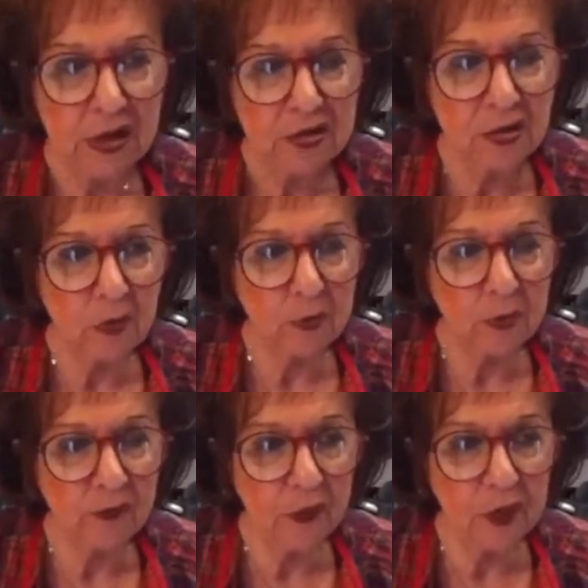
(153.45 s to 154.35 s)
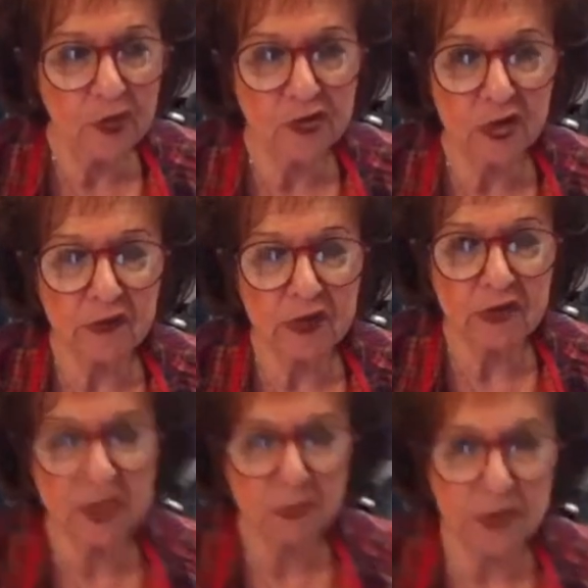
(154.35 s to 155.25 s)
So before you serve
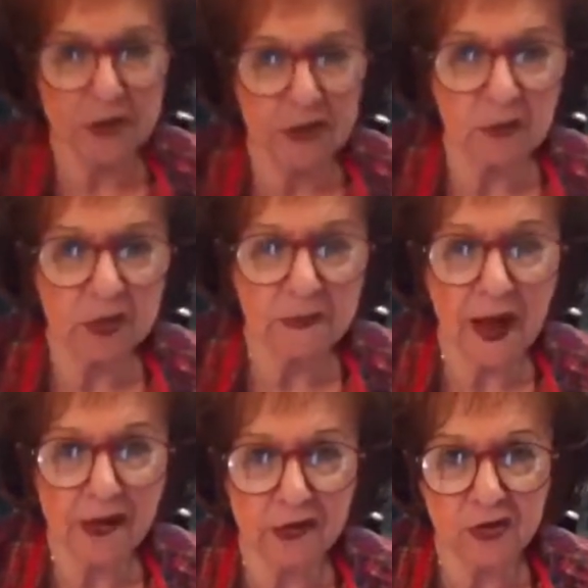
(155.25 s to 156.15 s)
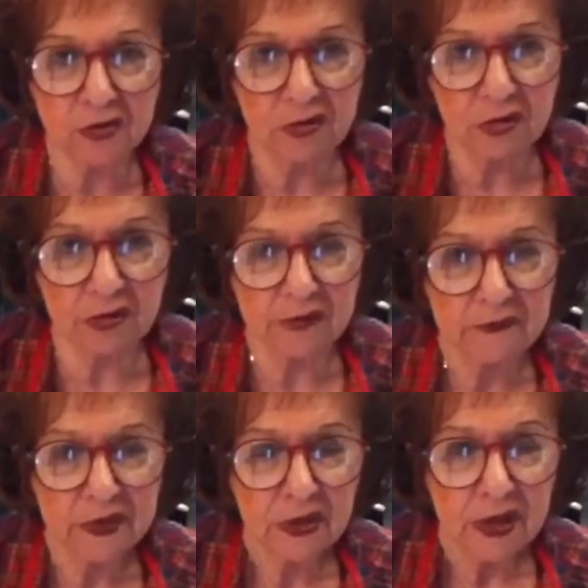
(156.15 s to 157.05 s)
it, sprinkle it with powdered sugar,
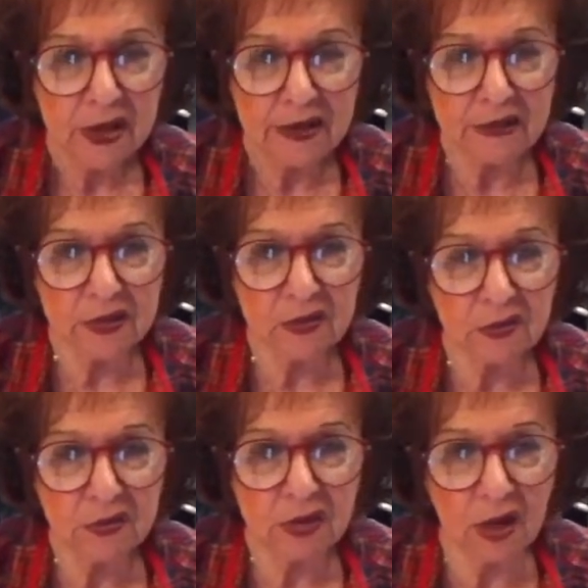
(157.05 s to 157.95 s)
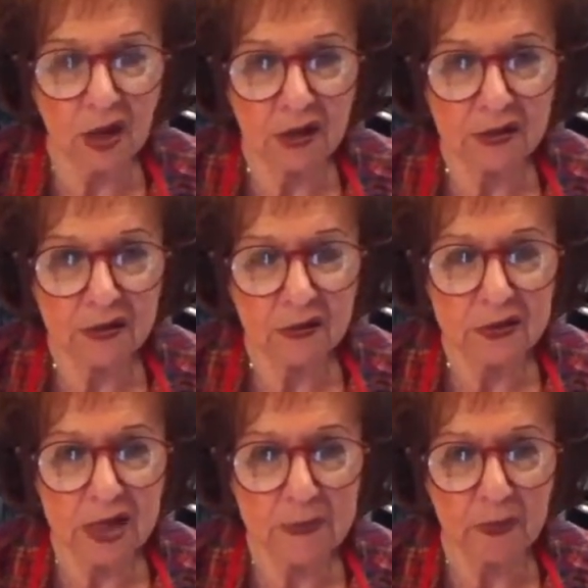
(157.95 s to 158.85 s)
and then you
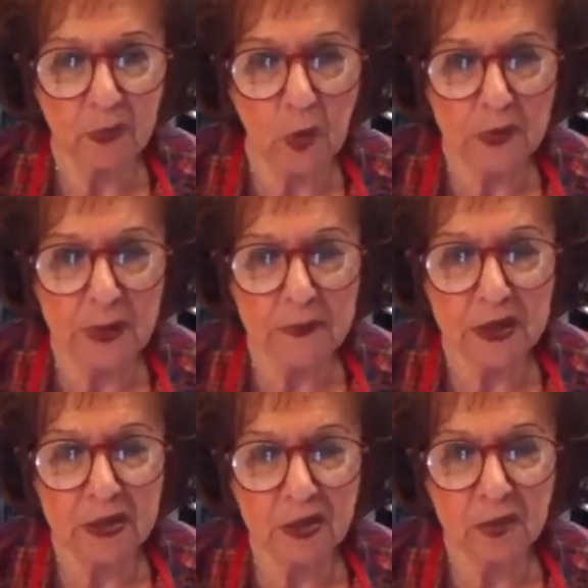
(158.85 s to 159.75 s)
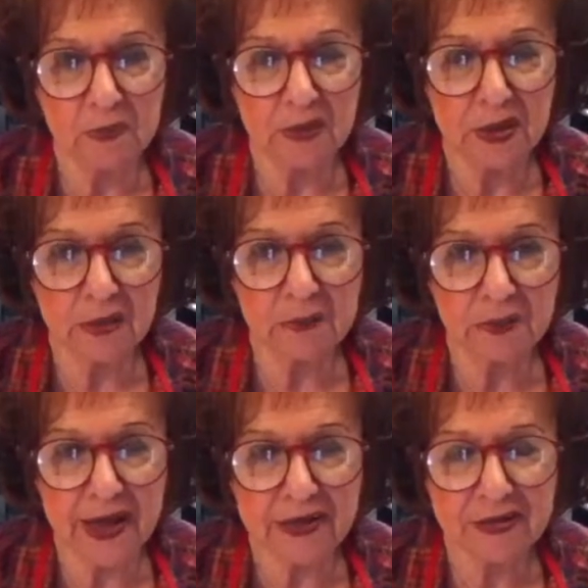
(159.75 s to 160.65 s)
keep it rolled up in a
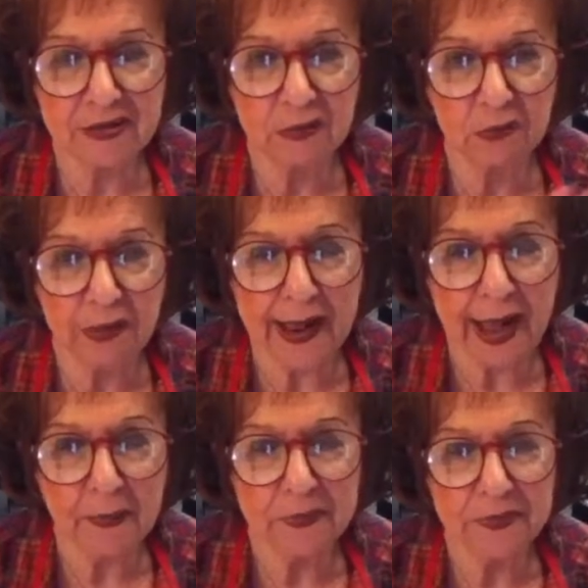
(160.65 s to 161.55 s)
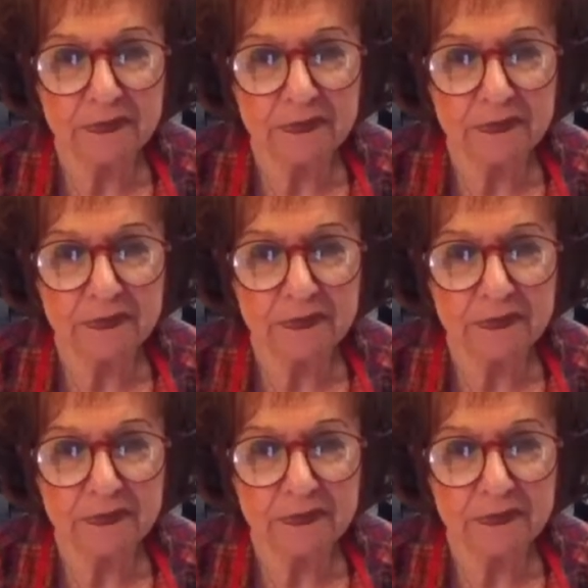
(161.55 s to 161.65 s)
plastic wrap